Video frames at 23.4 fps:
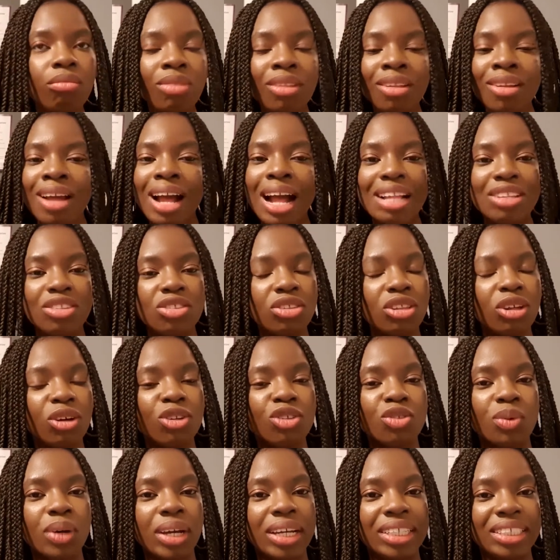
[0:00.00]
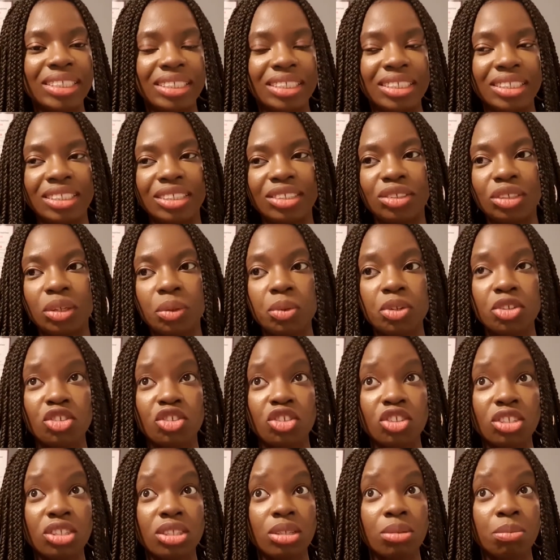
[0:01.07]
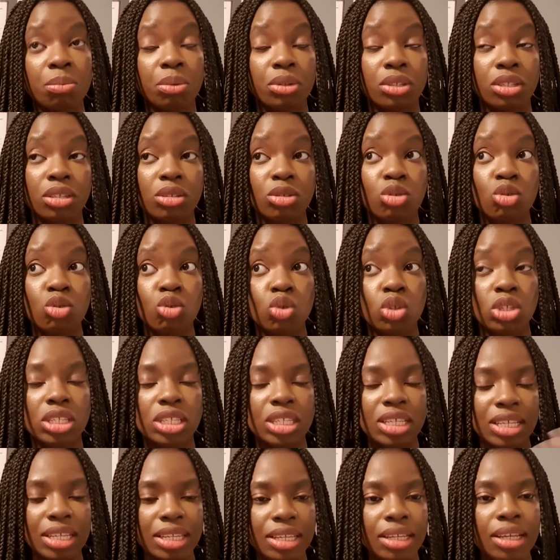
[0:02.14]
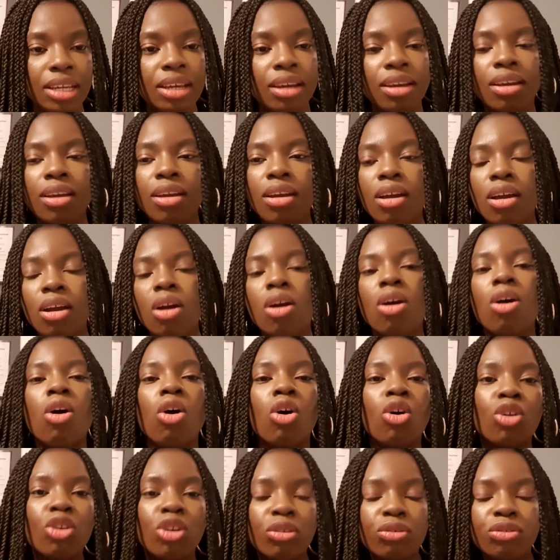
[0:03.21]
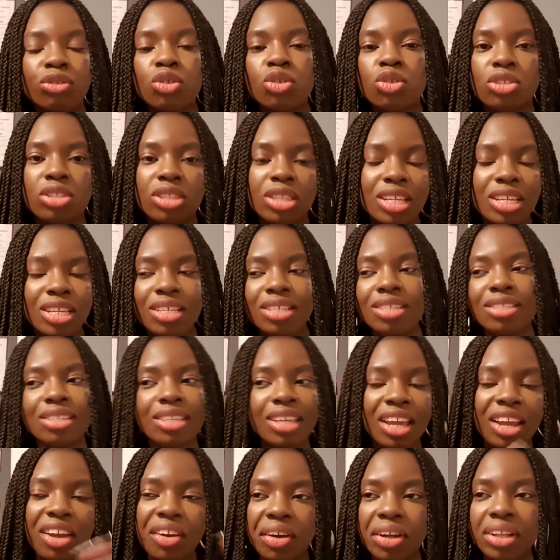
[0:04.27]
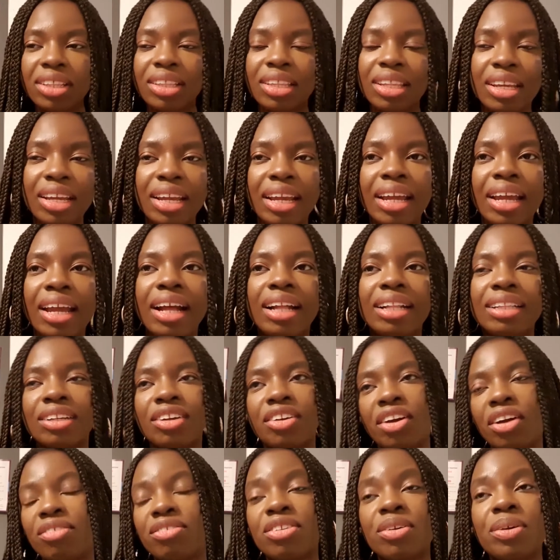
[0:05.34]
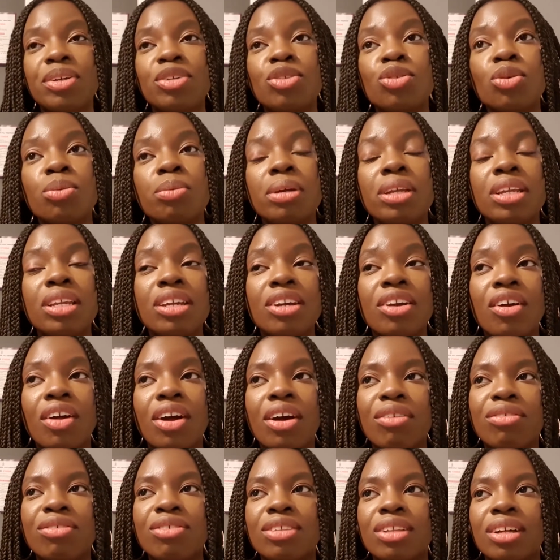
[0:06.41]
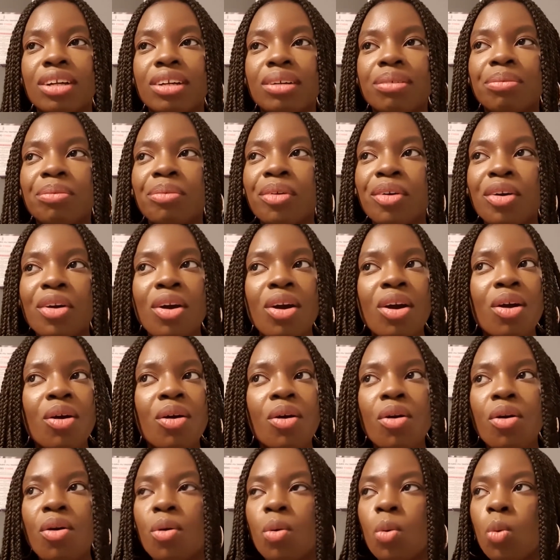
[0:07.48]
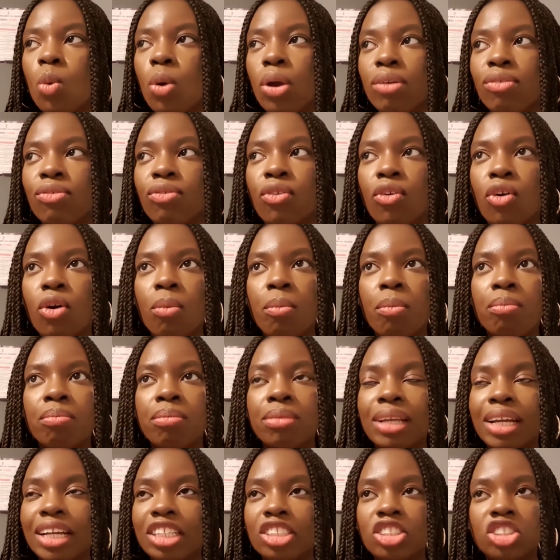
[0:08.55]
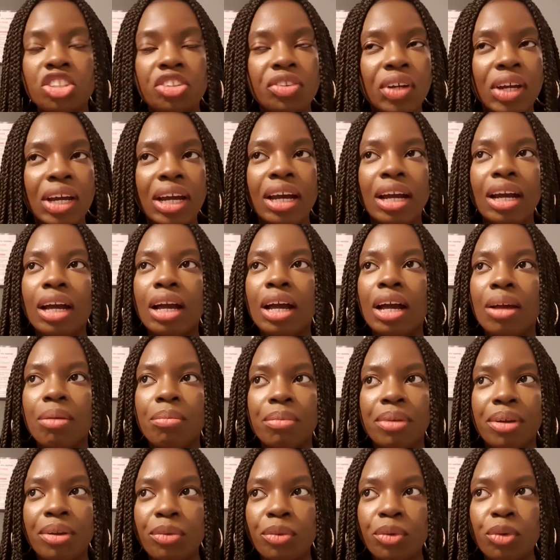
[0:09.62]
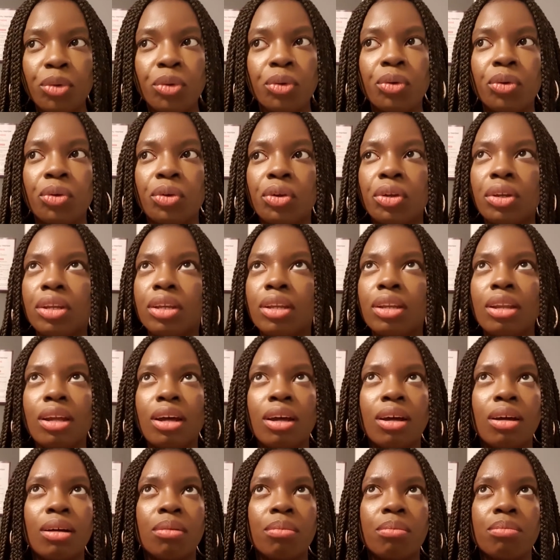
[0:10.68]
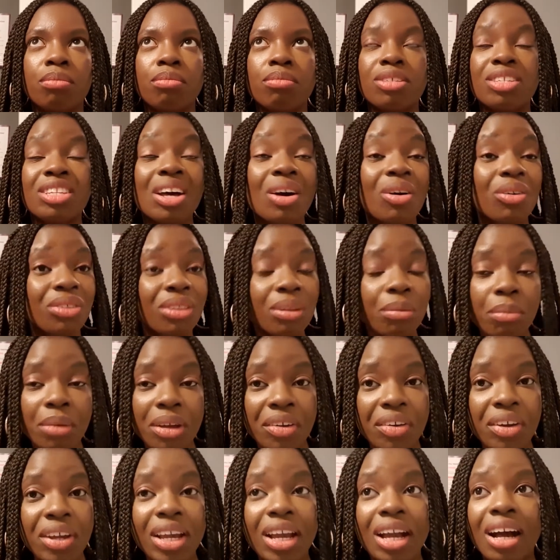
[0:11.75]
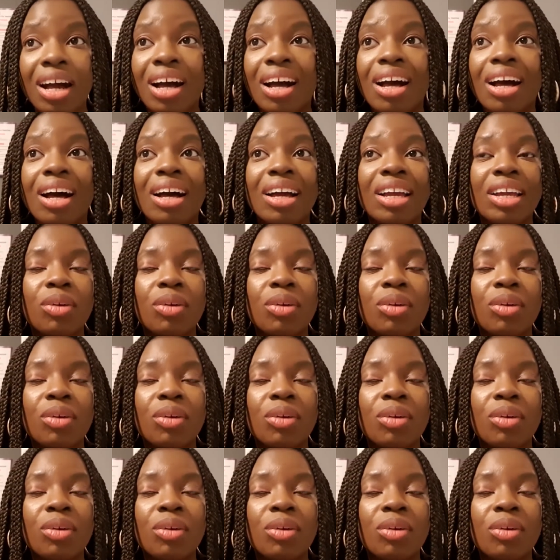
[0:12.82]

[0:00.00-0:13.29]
And so that was why he did it. So it was just important to see all of those things here and there, and crafts. There were so many crafts that were from Nigeria, Cameroon, South America.